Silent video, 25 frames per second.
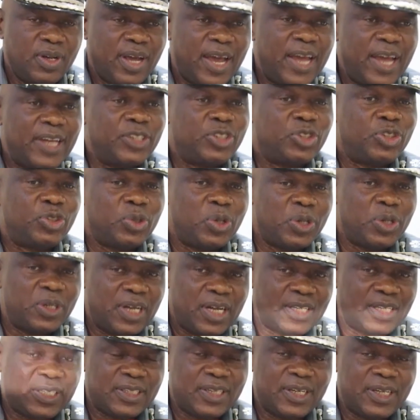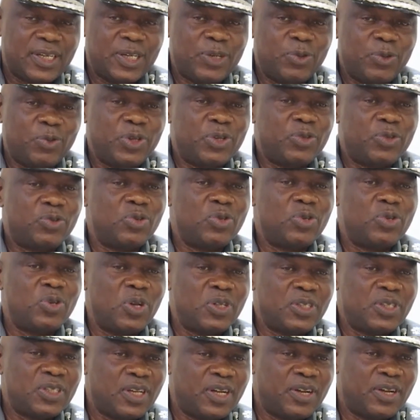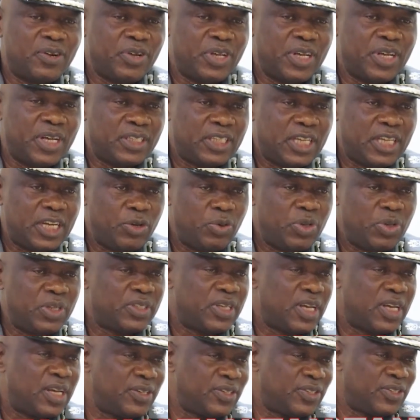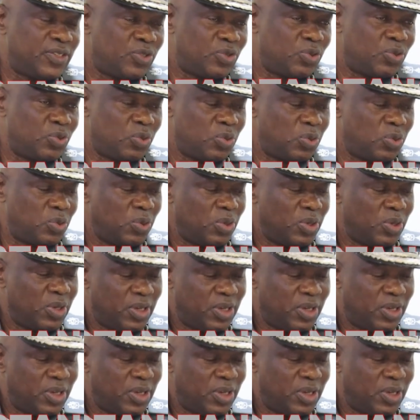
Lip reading: ensure that we do not create a nuisance to